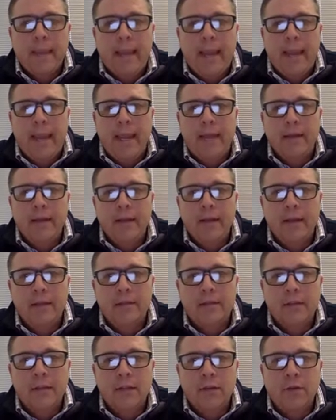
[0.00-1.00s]
and an
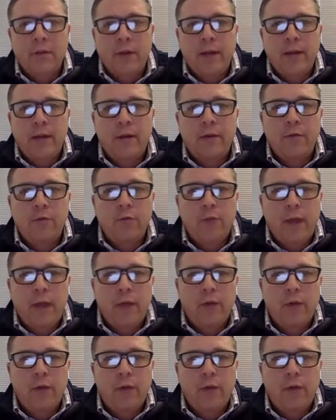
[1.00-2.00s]
accelerated
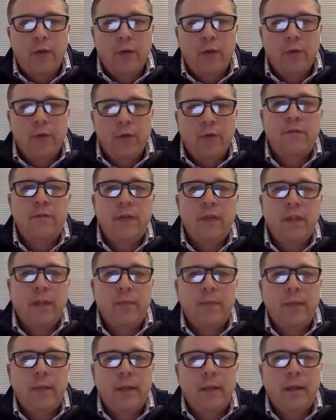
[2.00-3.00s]
route towards
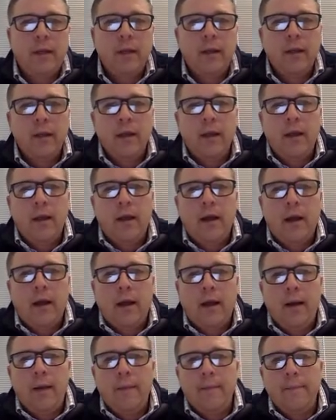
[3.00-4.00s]
developing
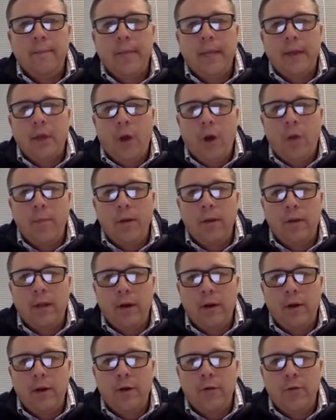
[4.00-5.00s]
an
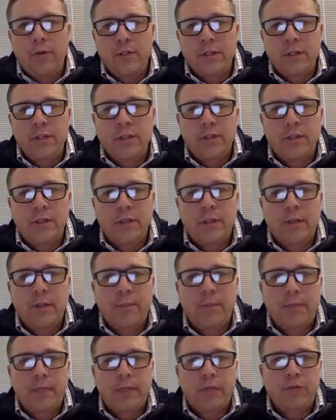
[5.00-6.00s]
armillaria-resistant
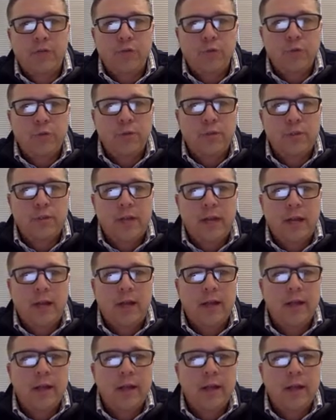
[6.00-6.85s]
peach rootstock.